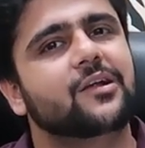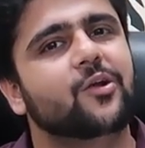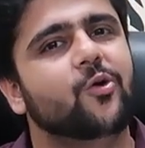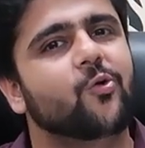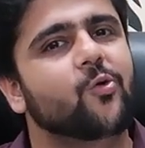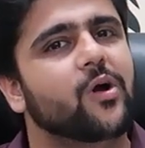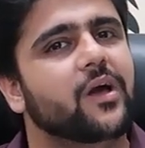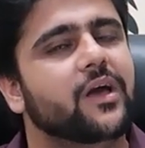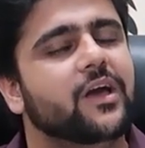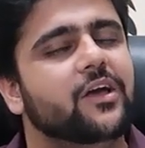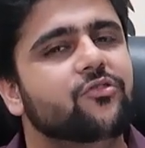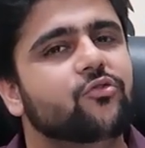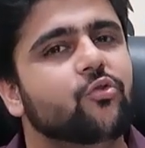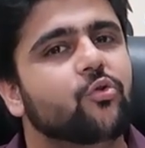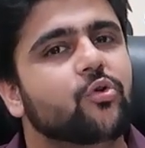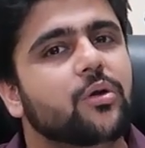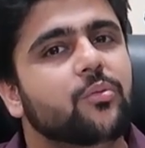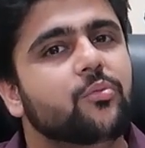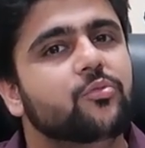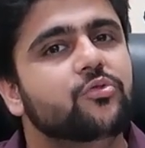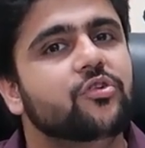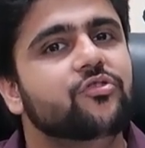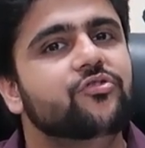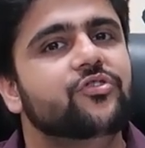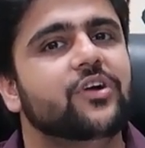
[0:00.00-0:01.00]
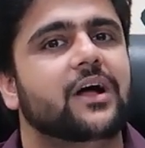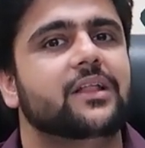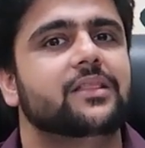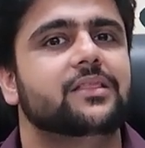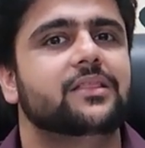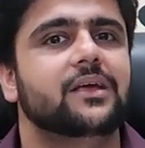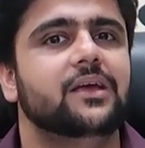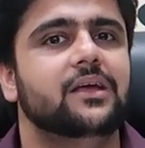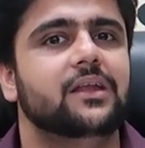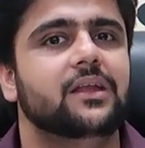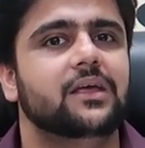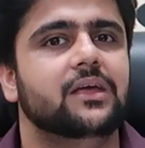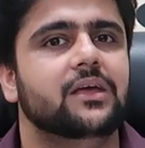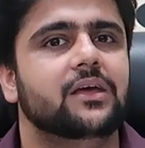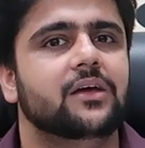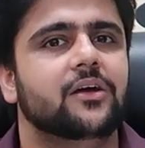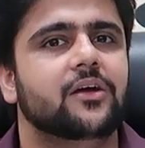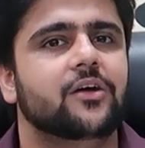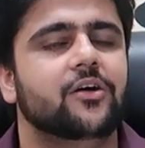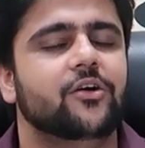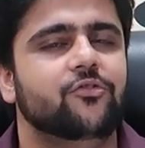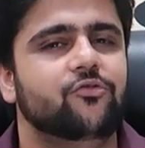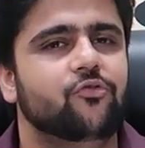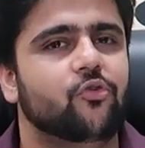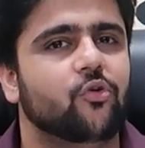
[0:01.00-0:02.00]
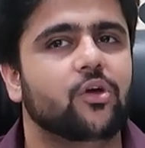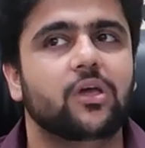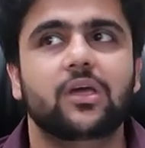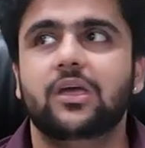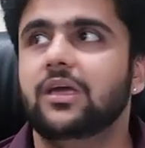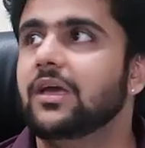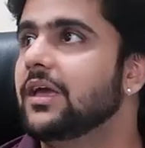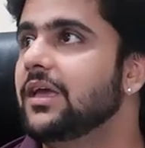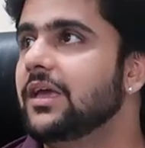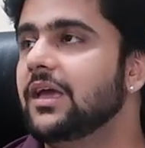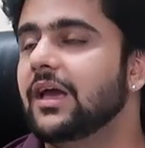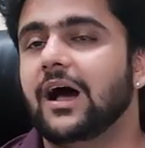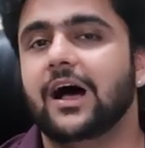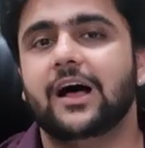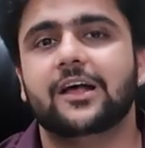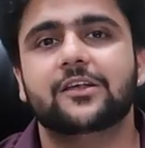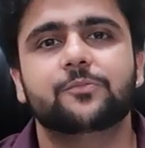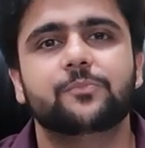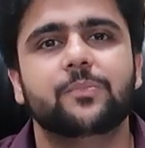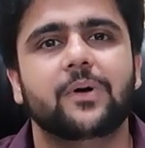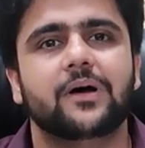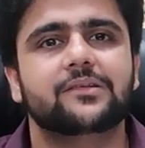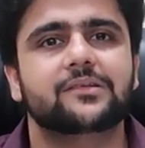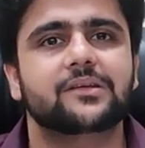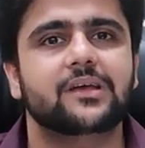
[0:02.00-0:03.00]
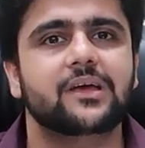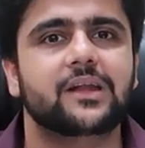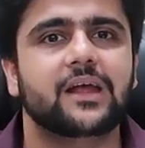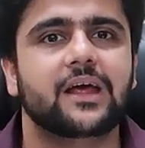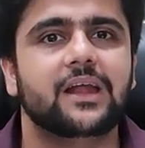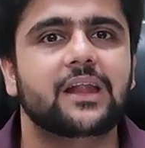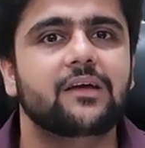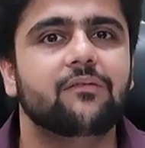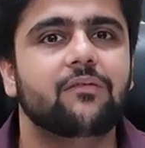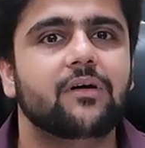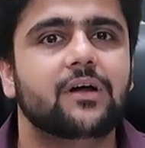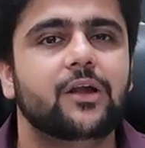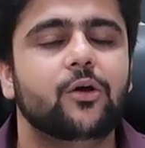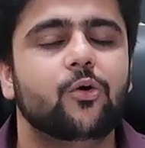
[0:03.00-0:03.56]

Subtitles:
but there will also be many who know me and live nearby